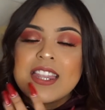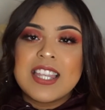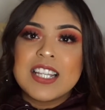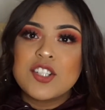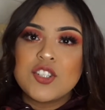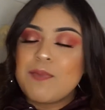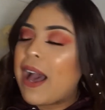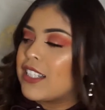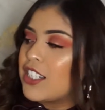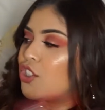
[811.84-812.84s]
this
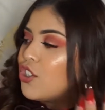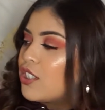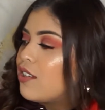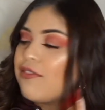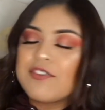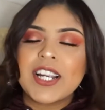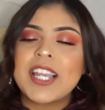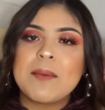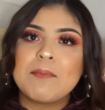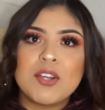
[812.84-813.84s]
palette is just
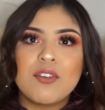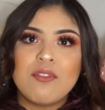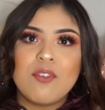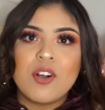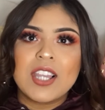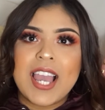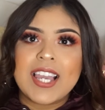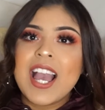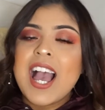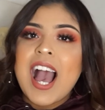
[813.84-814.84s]
freaking beautiful.
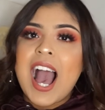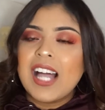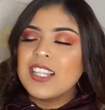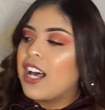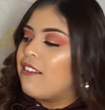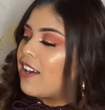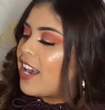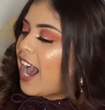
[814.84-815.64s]
Like, I love it.